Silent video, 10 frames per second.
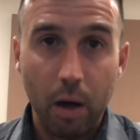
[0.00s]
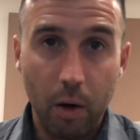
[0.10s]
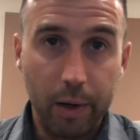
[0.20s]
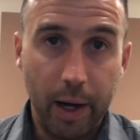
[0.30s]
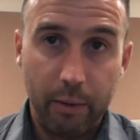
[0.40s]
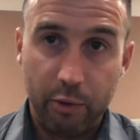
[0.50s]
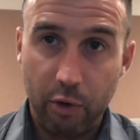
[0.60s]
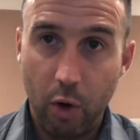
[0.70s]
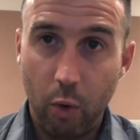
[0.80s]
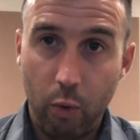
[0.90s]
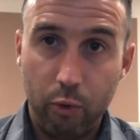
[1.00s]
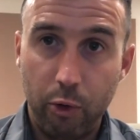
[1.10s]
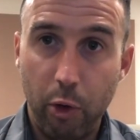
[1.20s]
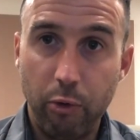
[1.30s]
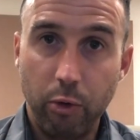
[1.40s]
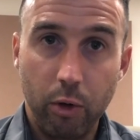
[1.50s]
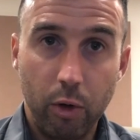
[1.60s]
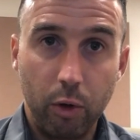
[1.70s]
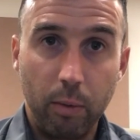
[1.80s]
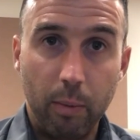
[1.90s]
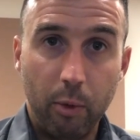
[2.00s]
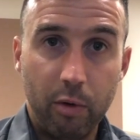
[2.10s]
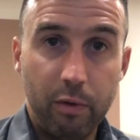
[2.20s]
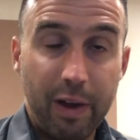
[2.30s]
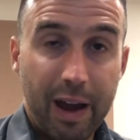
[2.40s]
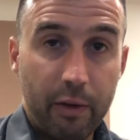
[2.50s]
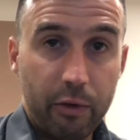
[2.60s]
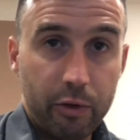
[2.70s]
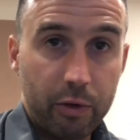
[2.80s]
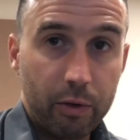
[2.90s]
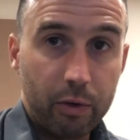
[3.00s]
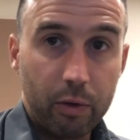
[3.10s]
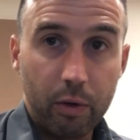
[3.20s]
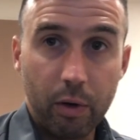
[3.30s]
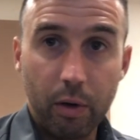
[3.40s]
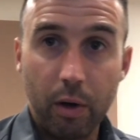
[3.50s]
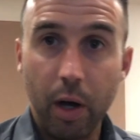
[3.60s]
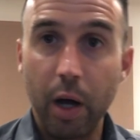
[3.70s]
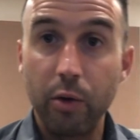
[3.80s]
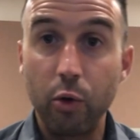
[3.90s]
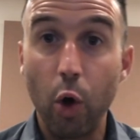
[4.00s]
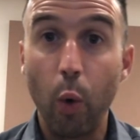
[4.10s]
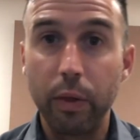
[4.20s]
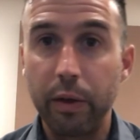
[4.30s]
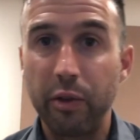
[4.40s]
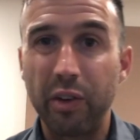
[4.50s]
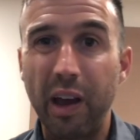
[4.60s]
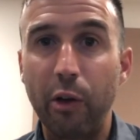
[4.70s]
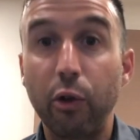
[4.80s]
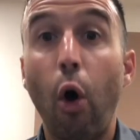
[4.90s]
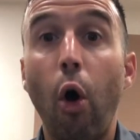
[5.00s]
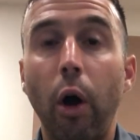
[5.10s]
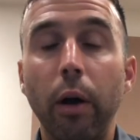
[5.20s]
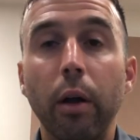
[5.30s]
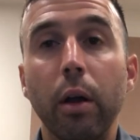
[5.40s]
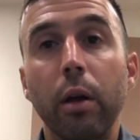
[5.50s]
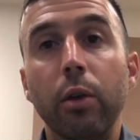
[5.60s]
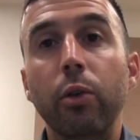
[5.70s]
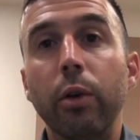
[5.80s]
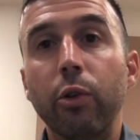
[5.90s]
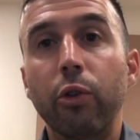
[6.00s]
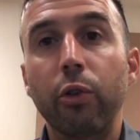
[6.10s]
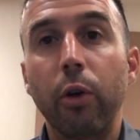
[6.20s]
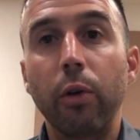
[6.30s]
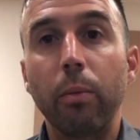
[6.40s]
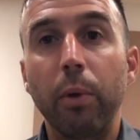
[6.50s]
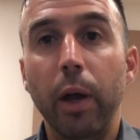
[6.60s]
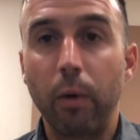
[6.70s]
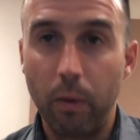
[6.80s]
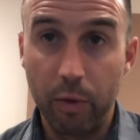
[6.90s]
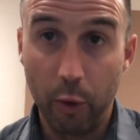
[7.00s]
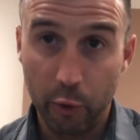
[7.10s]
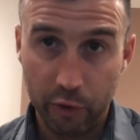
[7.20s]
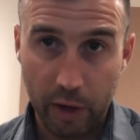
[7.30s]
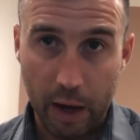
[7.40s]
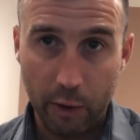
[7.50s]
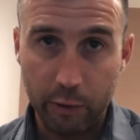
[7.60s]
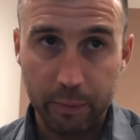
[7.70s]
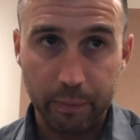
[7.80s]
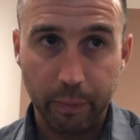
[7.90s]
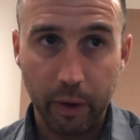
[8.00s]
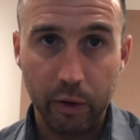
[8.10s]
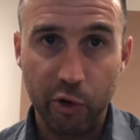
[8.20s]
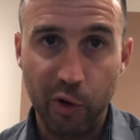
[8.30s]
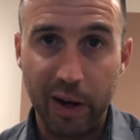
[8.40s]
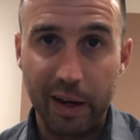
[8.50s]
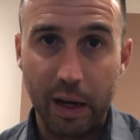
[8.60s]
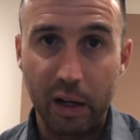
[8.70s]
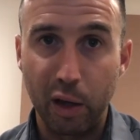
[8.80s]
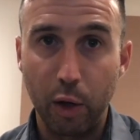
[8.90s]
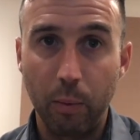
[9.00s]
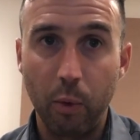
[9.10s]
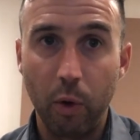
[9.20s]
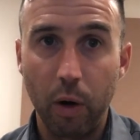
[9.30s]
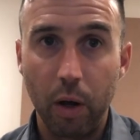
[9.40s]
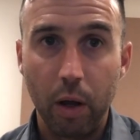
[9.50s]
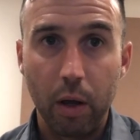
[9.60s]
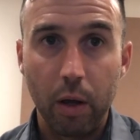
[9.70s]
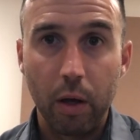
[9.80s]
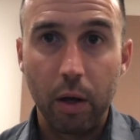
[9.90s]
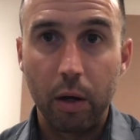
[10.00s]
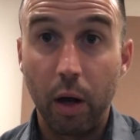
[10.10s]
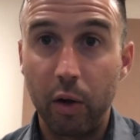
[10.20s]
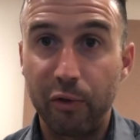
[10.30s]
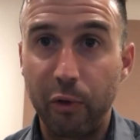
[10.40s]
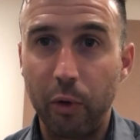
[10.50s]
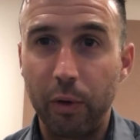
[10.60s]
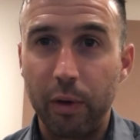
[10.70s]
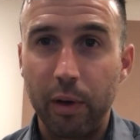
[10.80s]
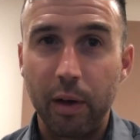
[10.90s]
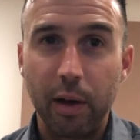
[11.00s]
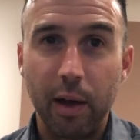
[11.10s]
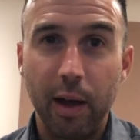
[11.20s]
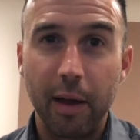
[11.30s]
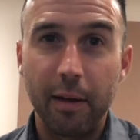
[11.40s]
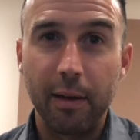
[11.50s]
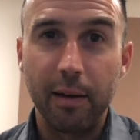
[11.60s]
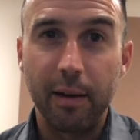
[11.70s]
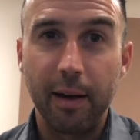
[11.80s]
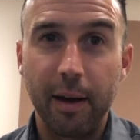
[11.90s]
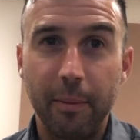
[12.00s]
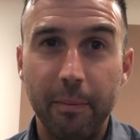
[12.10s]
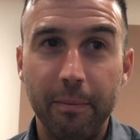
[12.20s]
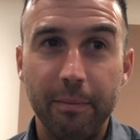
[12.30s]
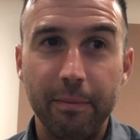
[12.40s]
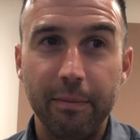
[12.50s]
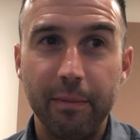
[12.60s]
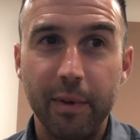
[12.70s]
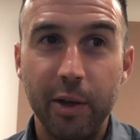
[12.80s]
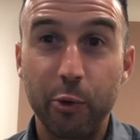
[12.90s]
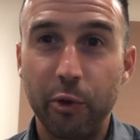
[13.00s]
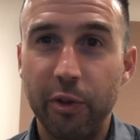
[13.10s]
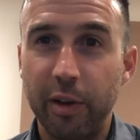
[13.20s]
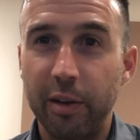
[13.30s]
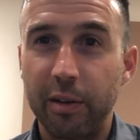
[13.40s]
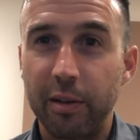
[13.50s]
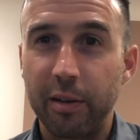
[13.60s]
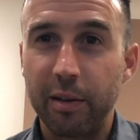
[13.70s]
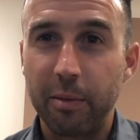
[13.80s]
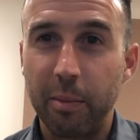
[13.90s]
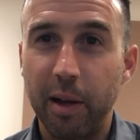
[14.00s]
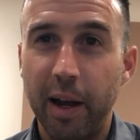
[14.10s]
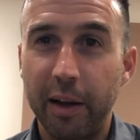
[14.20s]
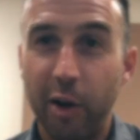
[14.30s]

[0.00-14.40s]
Okay, so for those of you that are a little bit more advanced and you know what these scales are, you can start playing around with those scales to try and get a little more colorful and interesting melodic